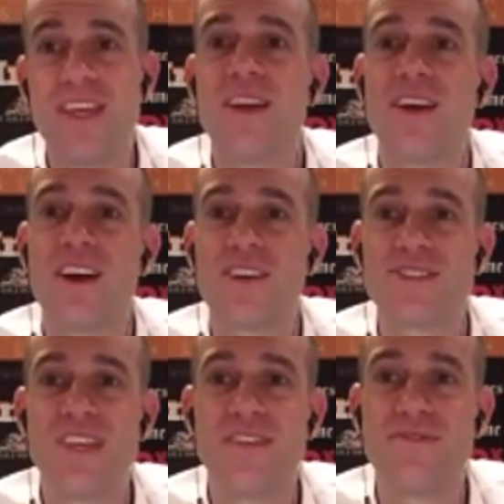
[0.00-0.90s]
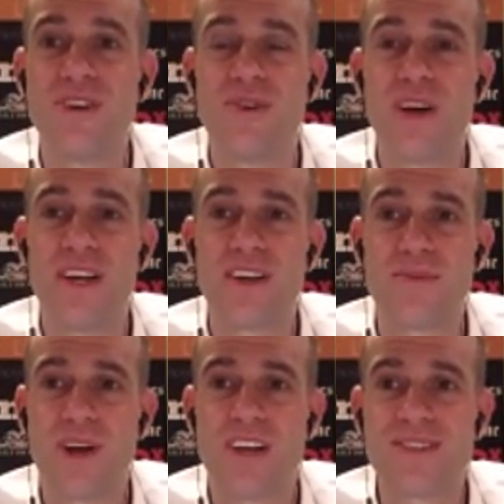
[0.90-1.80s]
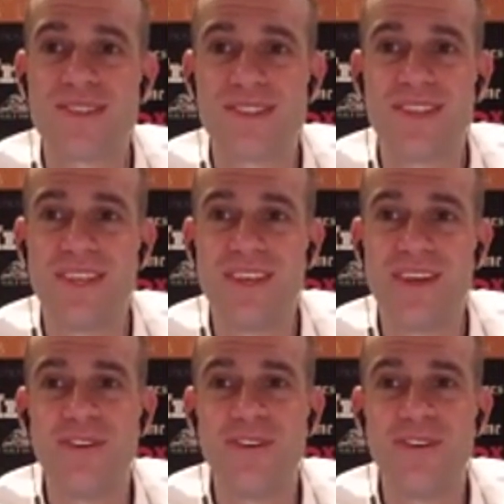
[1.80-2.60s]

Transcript: our CFO, and our boss, the CEO.